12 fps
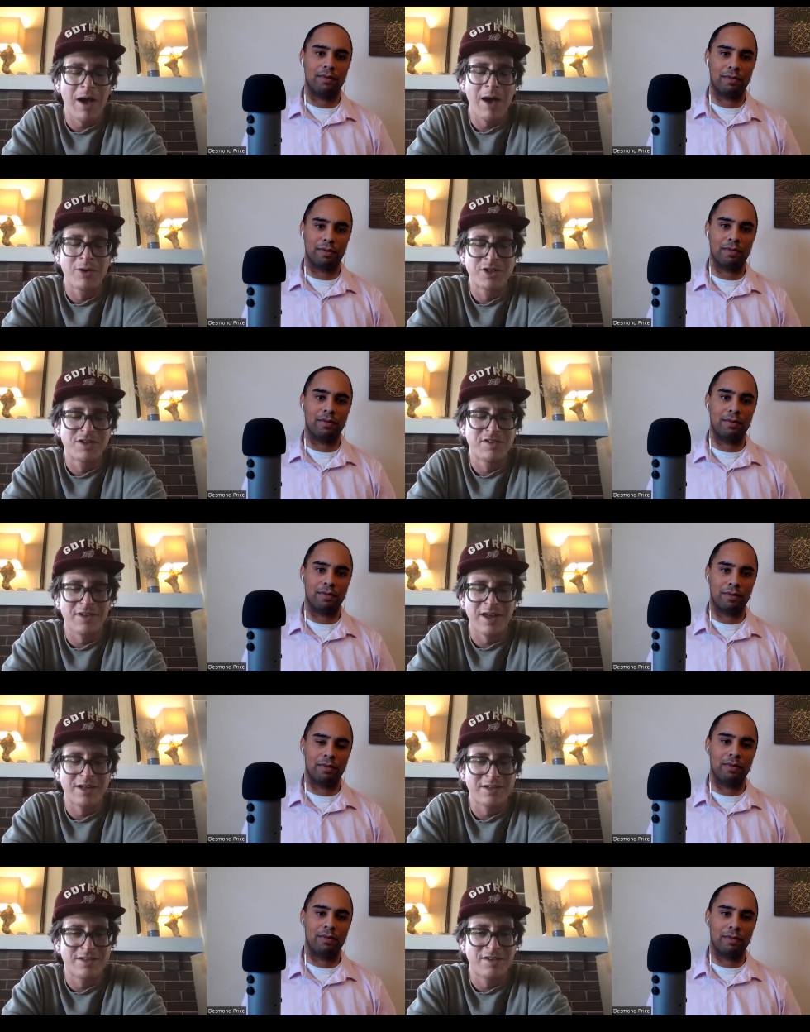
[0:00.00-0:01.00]
Speaker 1: I, I, would just
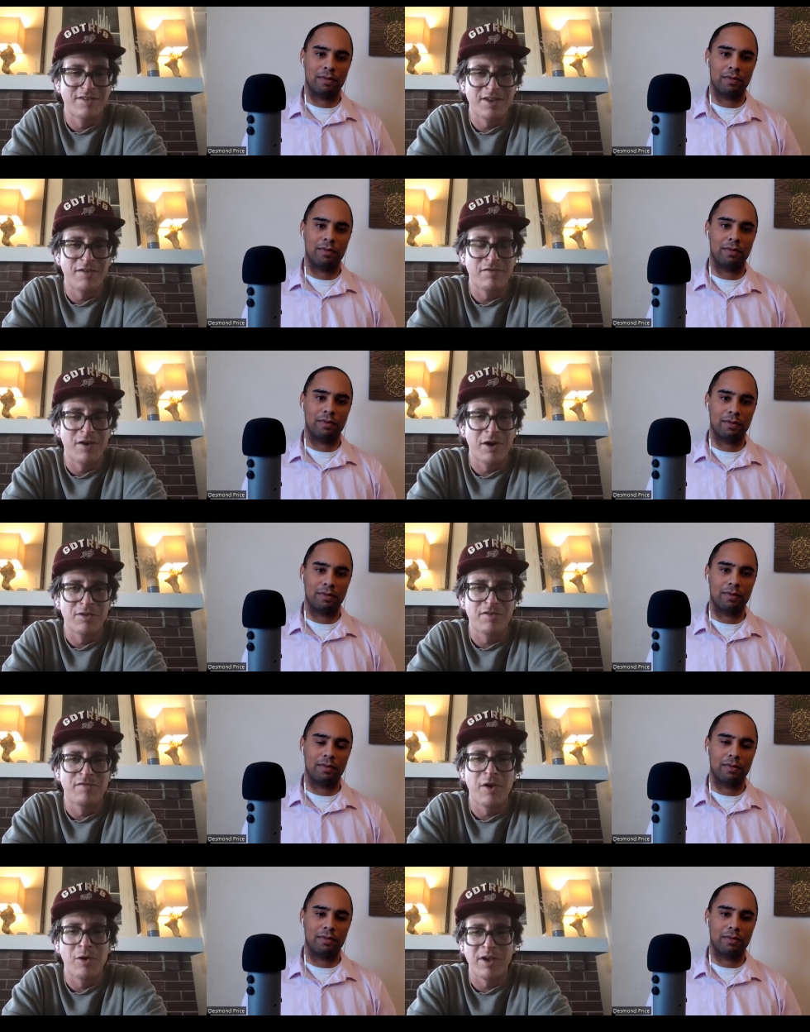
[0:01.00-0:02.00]
like to see
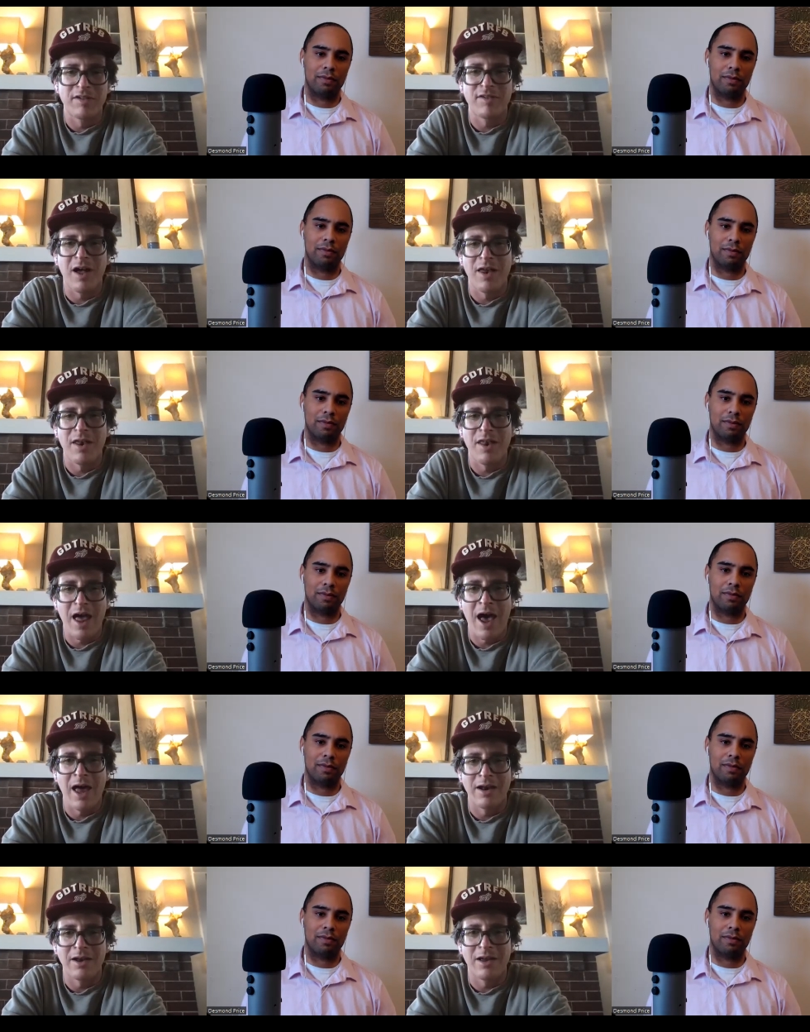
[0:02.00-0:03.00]
folks focus on
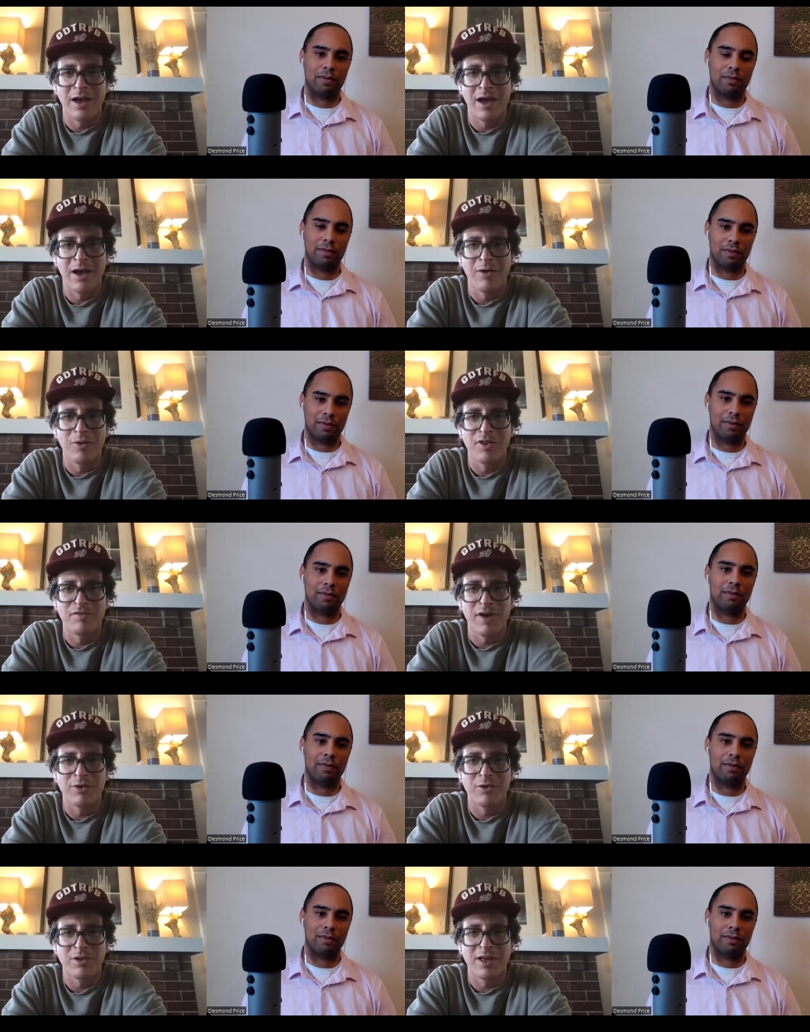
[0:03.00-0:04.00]
that uh, with
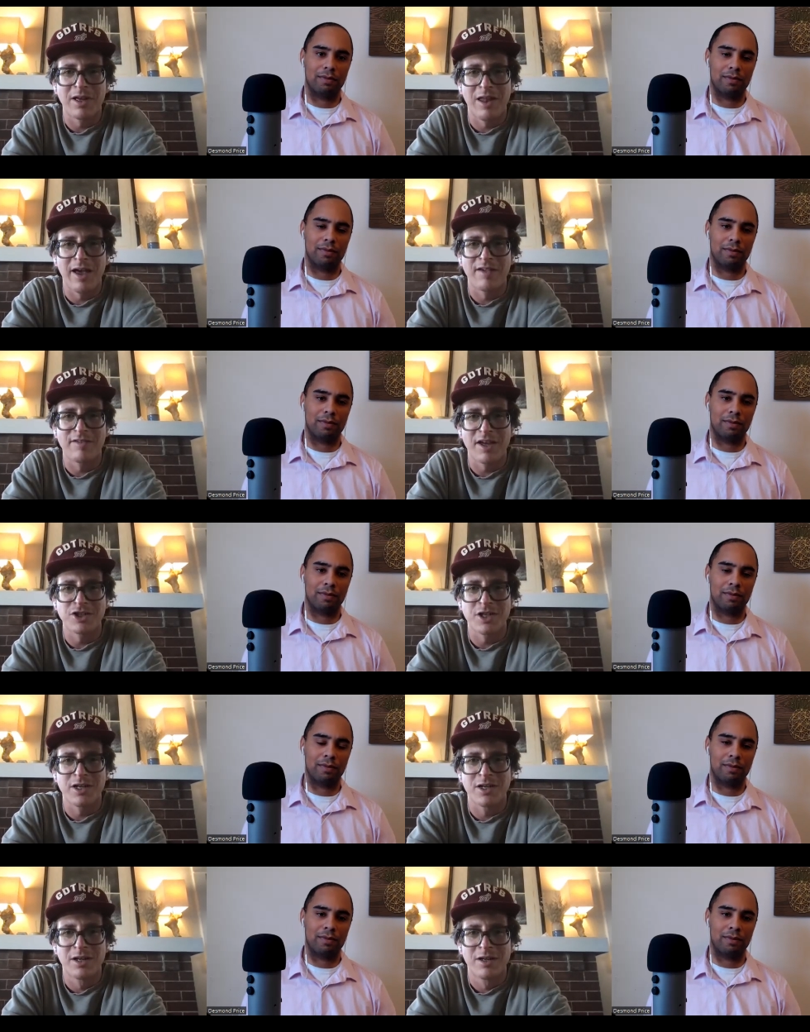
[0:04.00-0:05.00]
federal
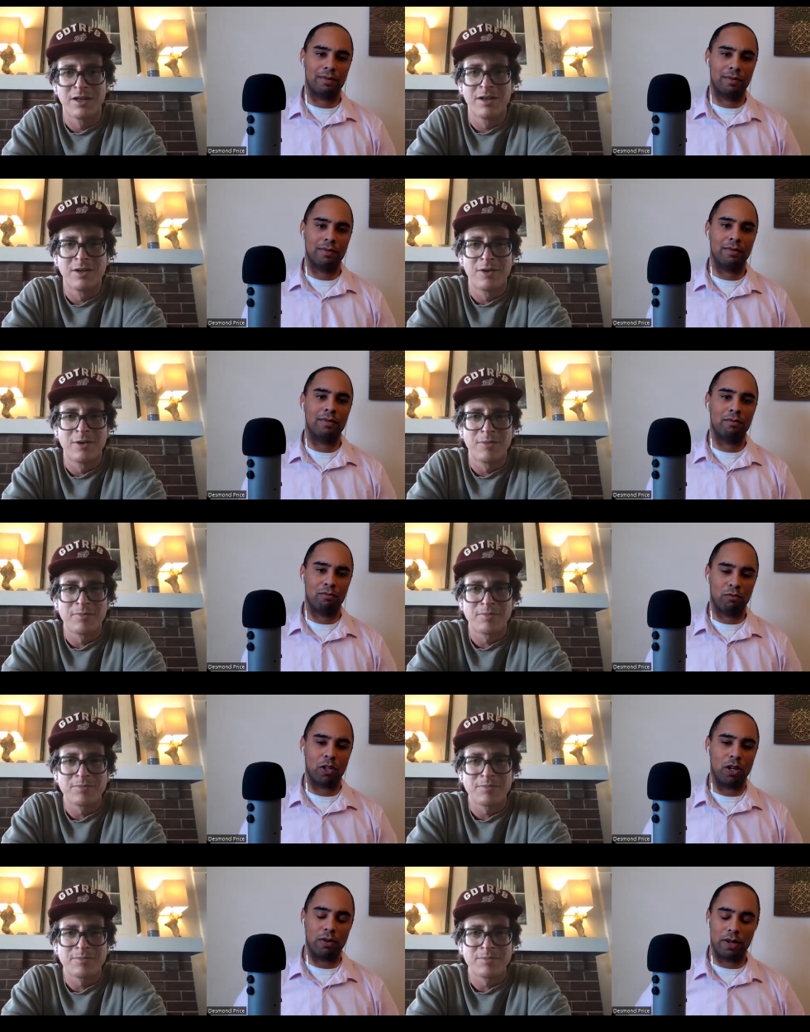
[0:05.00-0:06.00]
legalization.
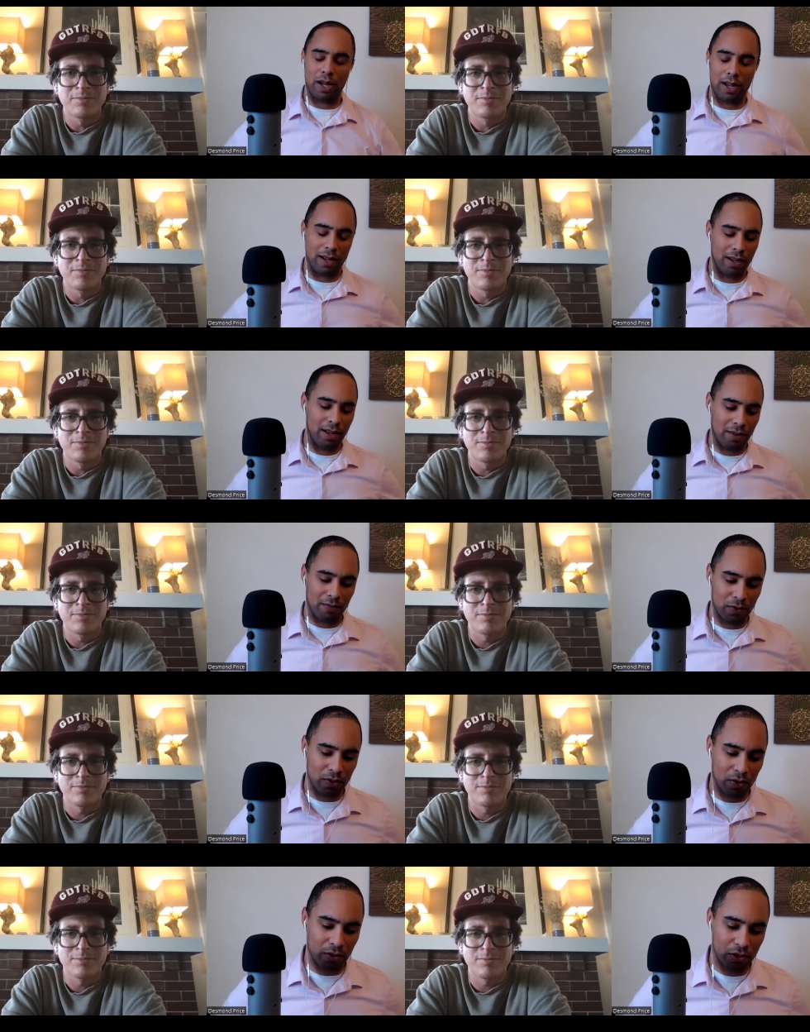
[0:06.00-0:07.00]
Speaker 2: Okay.
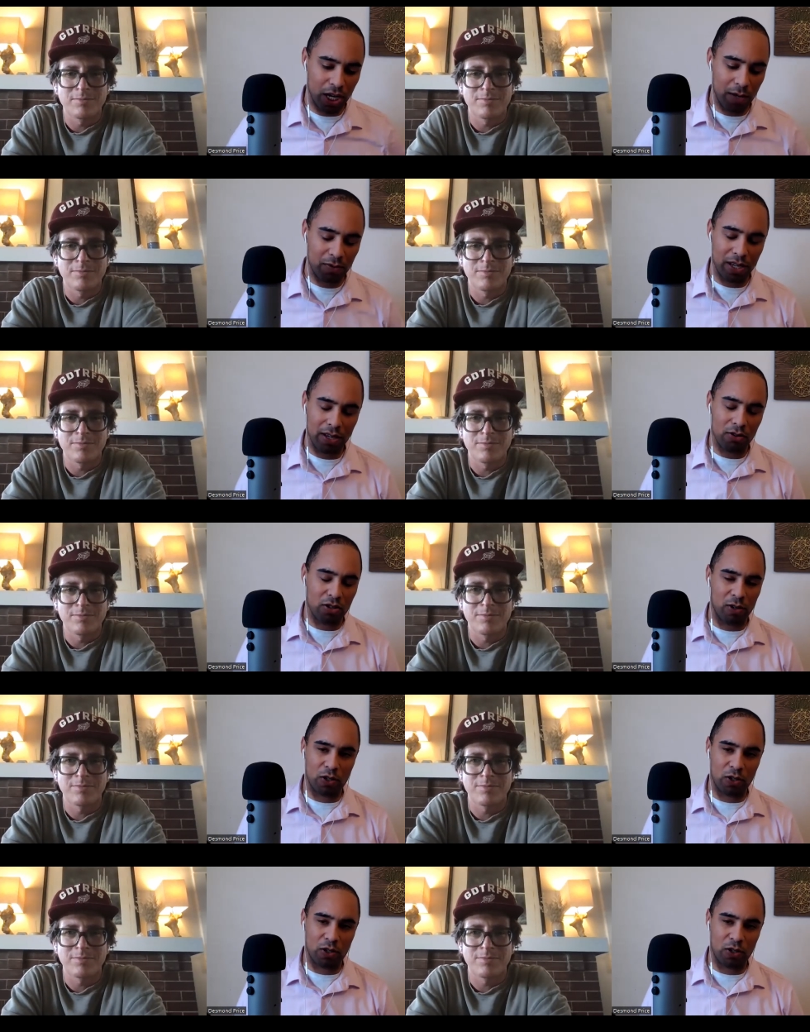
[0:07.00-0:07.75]
Well, James, thank you so